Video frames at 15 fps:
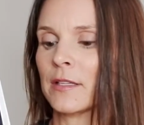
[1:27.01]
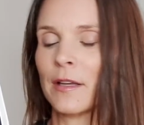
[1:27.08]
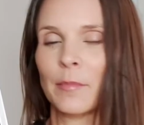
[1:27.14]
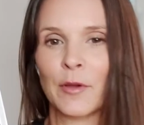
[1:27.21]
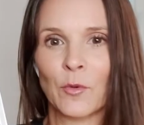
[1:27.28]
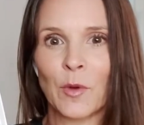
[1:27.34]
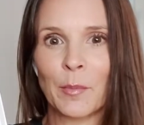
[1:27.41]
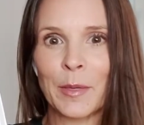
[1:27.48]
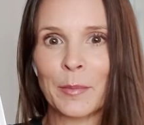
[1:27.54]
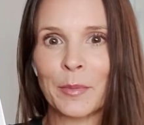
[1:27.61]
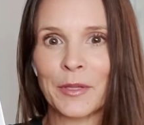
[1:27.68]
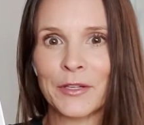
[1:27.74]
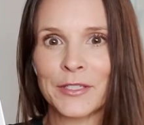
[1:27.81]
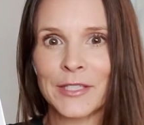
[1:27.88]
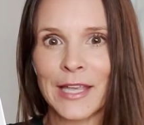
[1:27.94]
about what
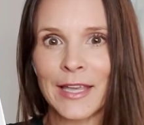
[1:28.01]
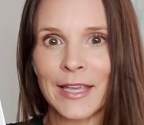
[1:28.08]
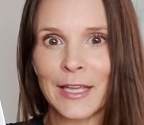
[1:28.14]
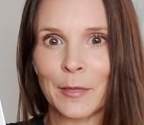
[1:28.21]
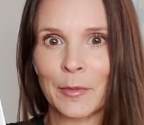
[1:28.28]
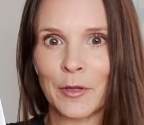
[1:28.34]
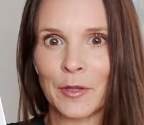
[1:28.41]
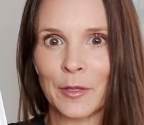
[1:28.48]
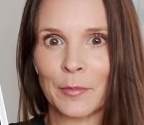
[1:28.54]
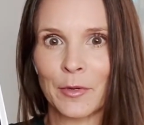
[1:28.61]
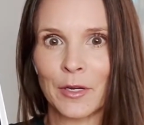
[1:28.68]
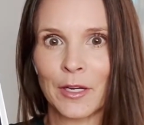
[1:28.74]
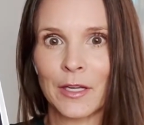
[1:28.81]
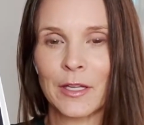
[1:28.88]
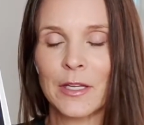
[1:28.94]
people are saying about the
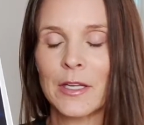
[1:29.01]
book.